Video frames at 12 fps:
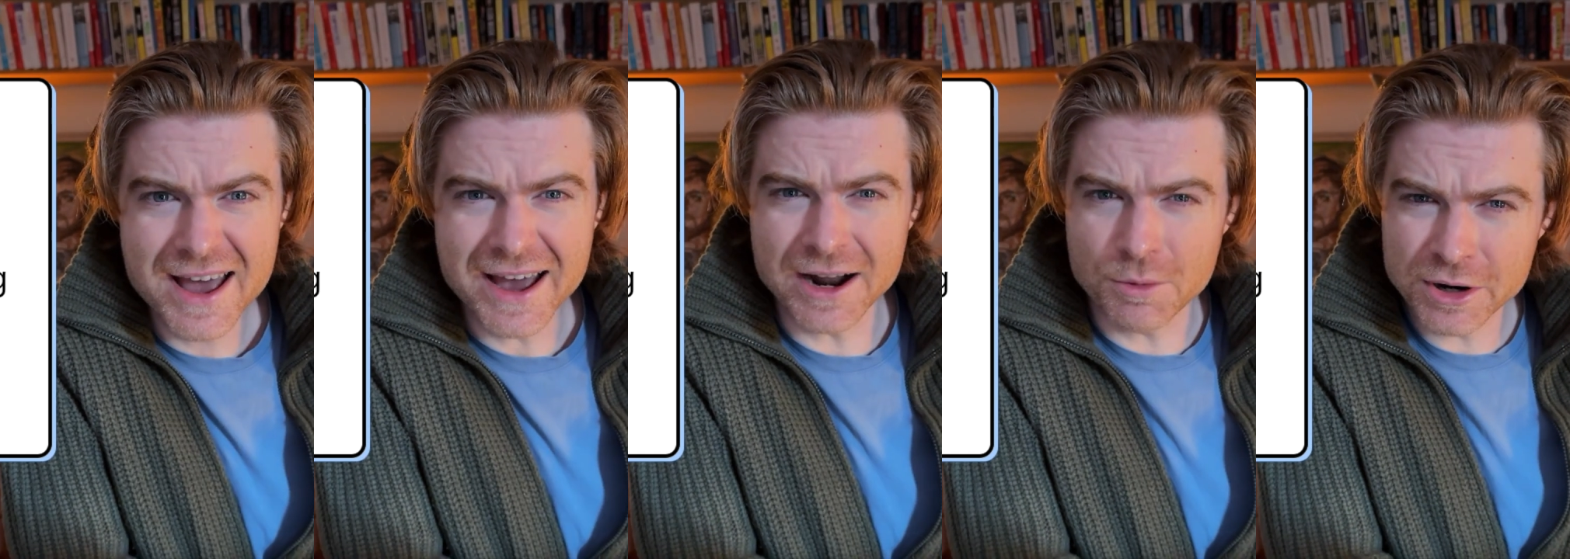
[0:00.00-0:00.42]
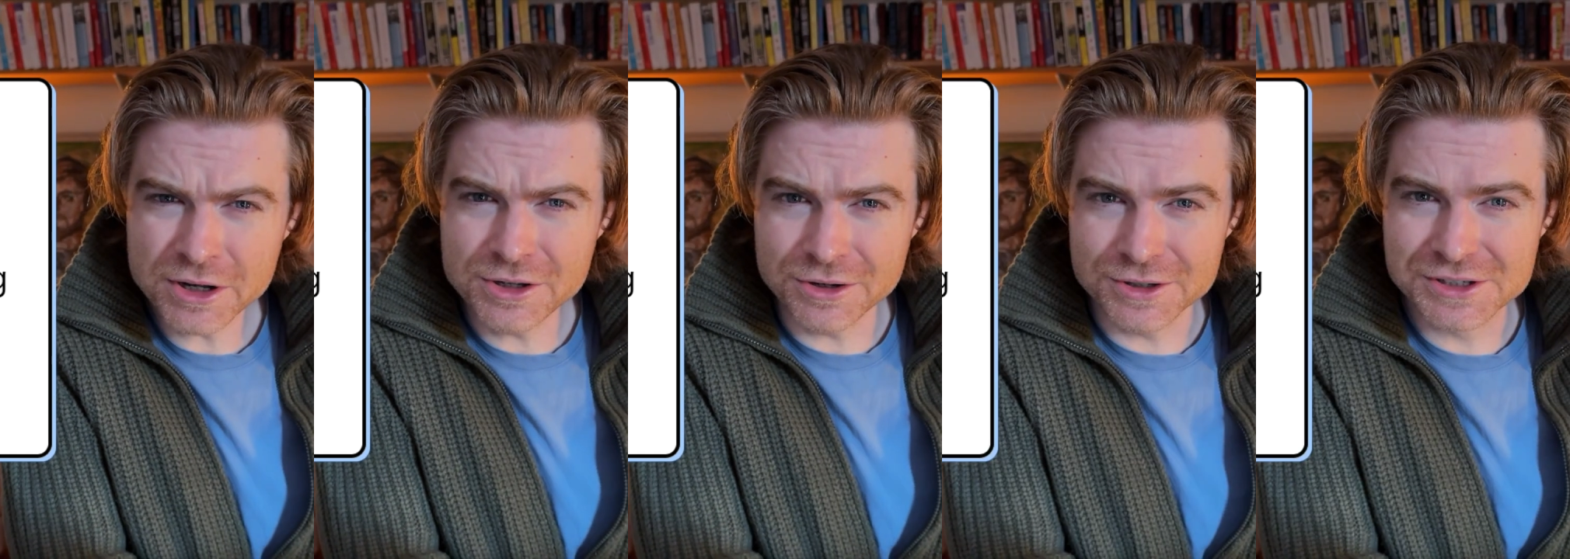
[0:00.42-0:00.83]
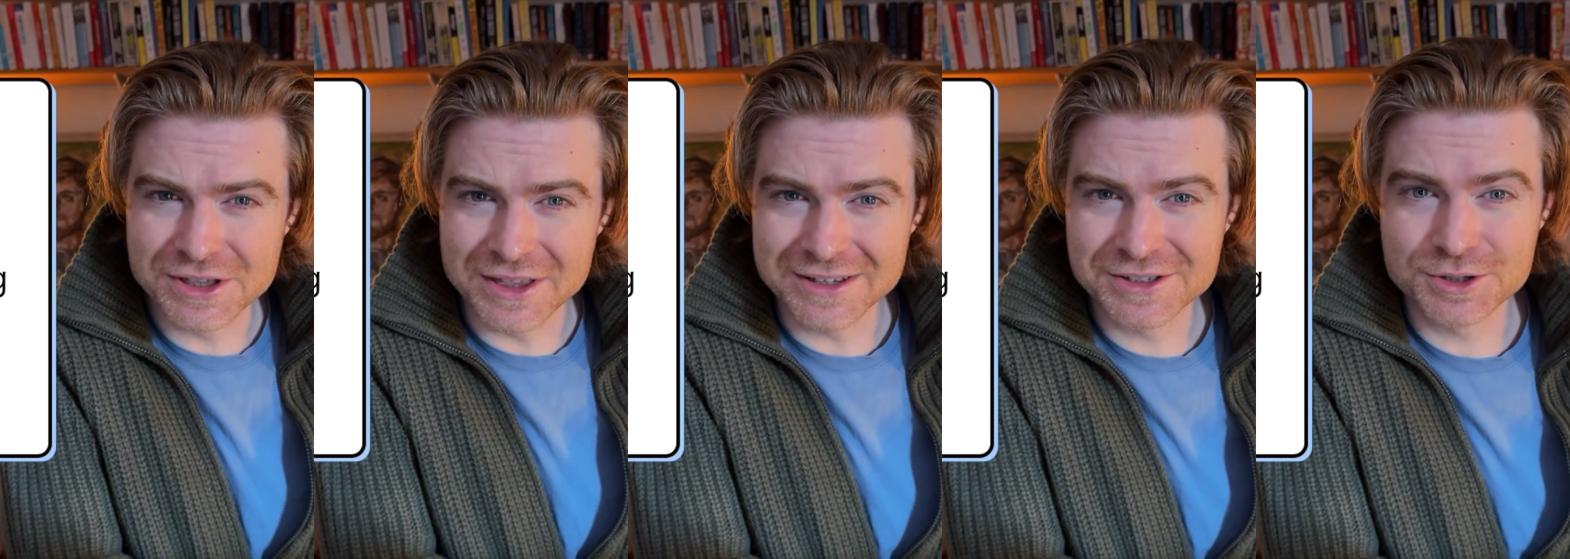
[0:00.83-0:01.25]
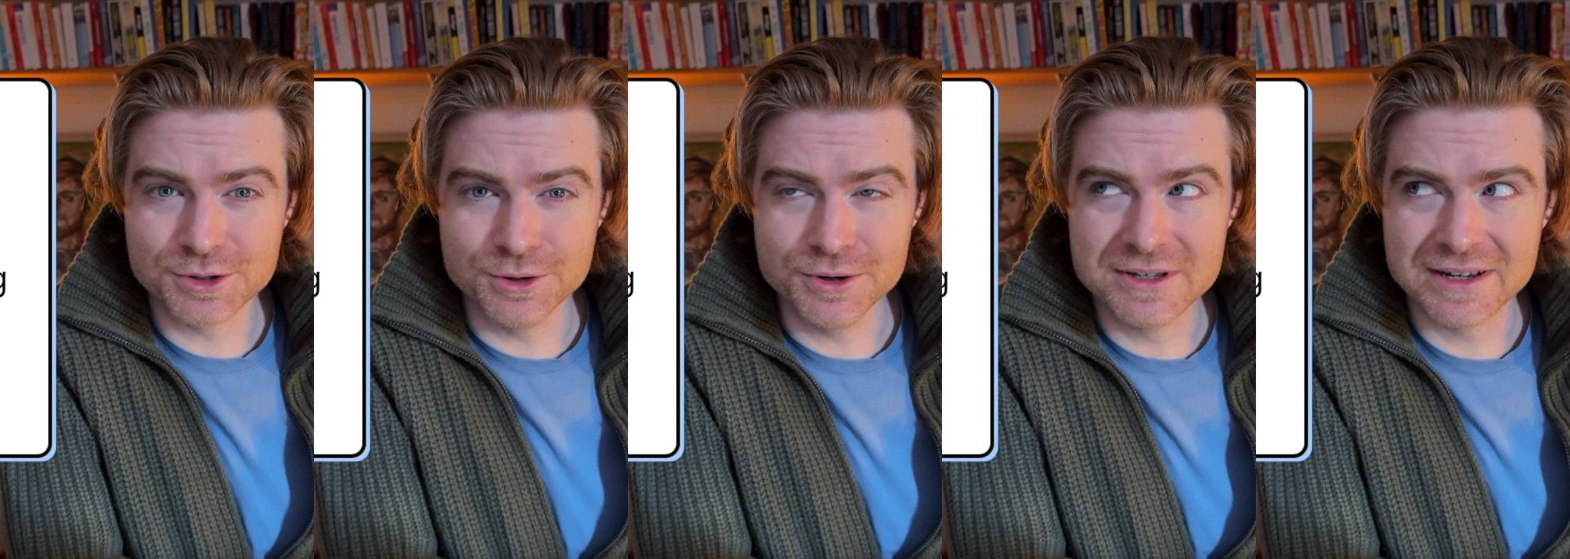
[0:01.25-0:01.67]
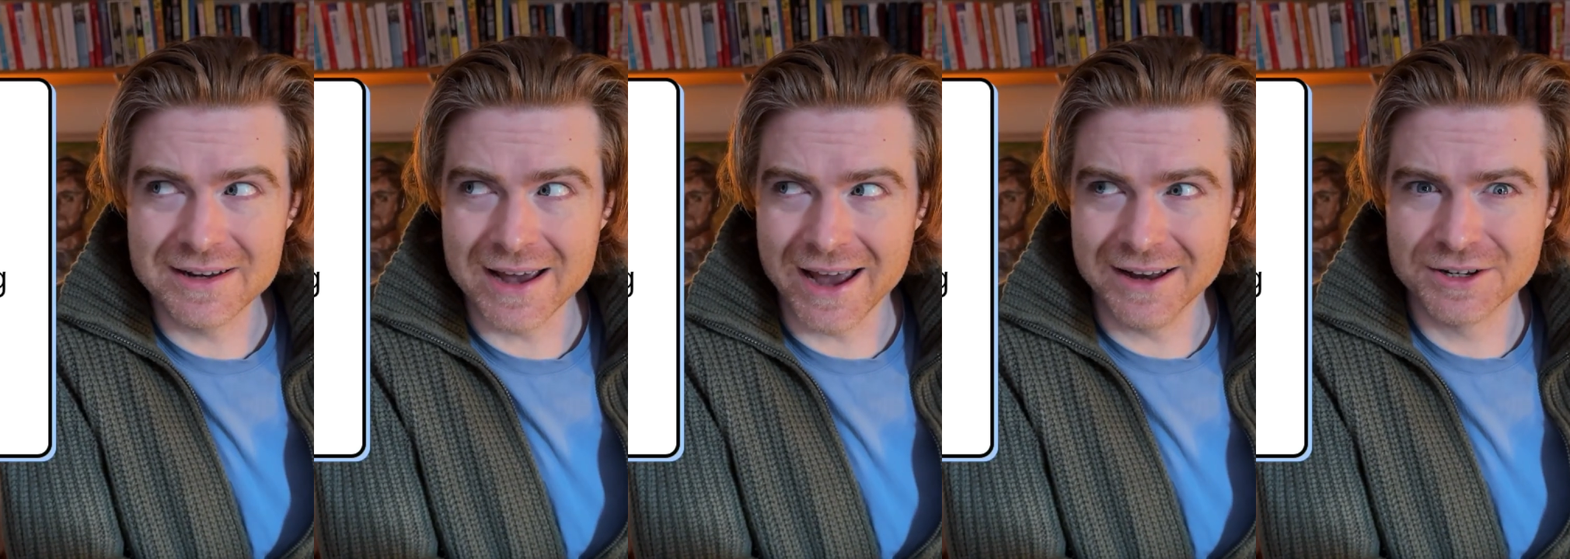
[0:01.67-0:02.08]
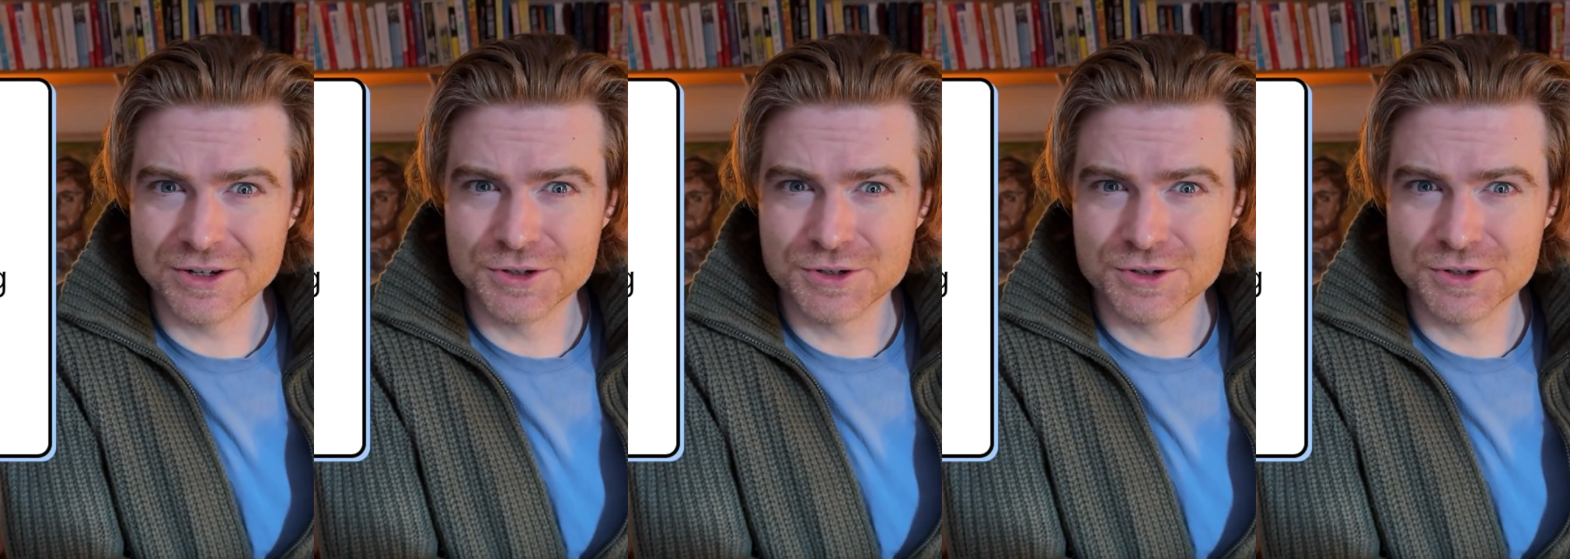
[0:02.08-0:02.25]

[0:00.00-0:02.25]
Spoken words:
And I want to use this clue today to